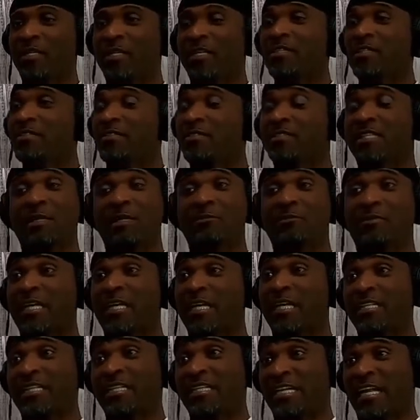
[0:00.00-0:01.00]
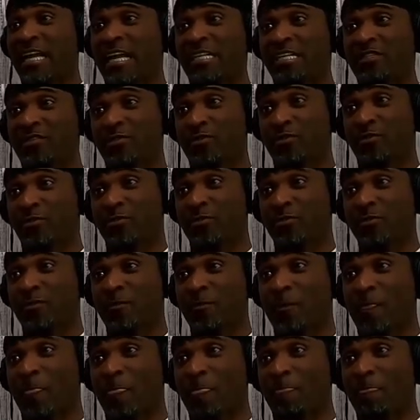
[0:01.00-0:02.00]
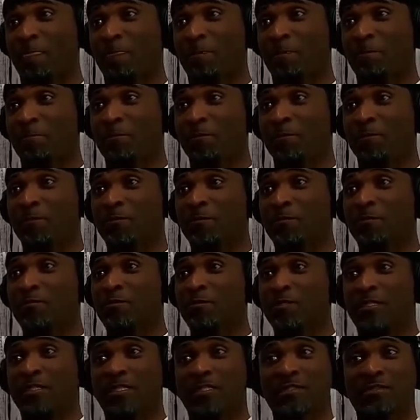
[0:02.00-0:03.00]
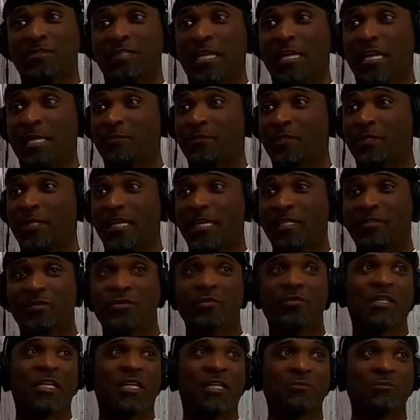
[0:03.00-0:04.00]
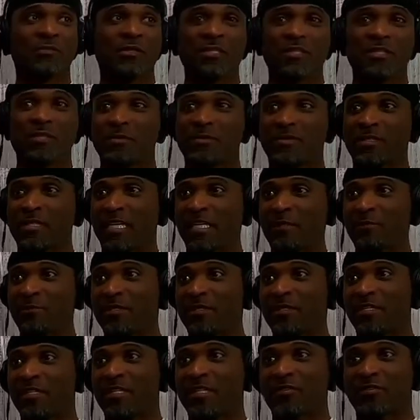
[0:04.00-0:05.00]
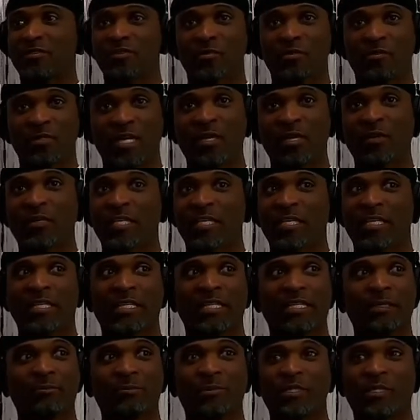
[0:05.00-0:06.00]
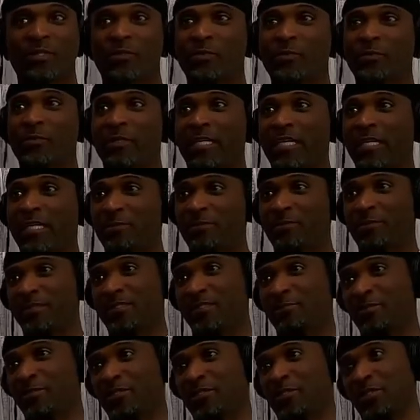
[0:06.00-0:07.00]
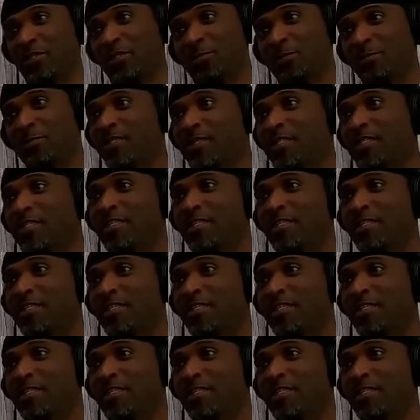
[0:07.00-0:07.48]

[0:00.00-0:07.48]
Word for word: Same thing I did in high school. Yeah. Getting us hyped in high school. Now I'm getting them hyped in there. So now I got to get my group hyped in my gym.